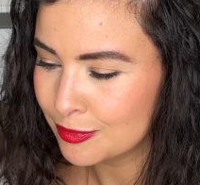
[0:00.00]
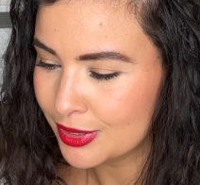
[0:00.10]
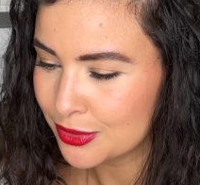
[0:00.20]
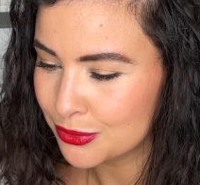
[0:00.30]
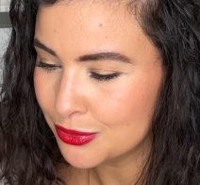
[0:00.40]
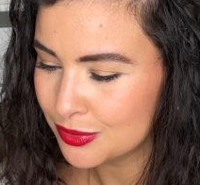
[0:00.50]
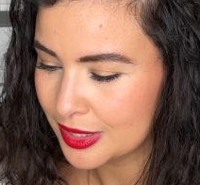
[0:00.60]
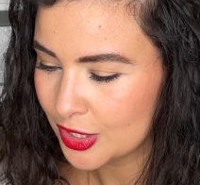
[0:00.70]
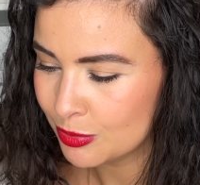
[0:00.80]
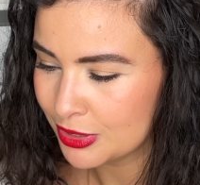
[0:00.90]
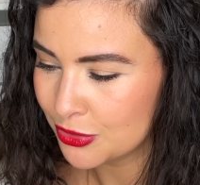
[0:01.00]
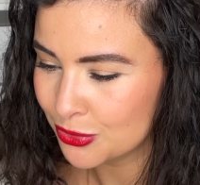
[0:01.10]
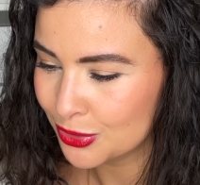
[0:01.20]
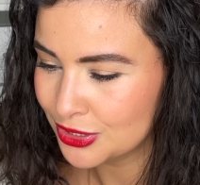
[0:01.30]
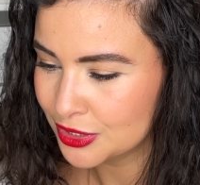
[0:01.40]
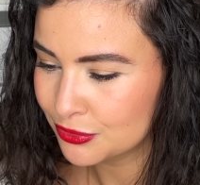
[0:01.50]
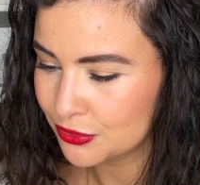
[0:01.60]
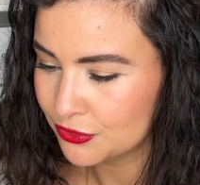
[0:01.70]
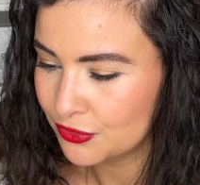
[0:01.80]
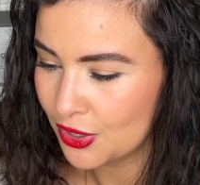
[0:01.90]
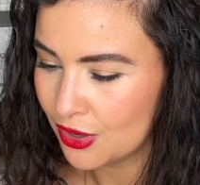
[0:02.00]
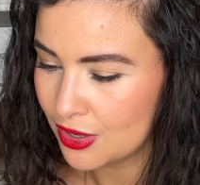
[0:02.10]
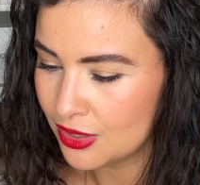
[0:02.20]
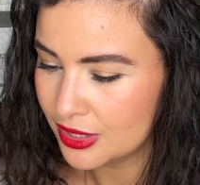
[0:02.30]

I'm like, ooh, that could be gorgeous for fall.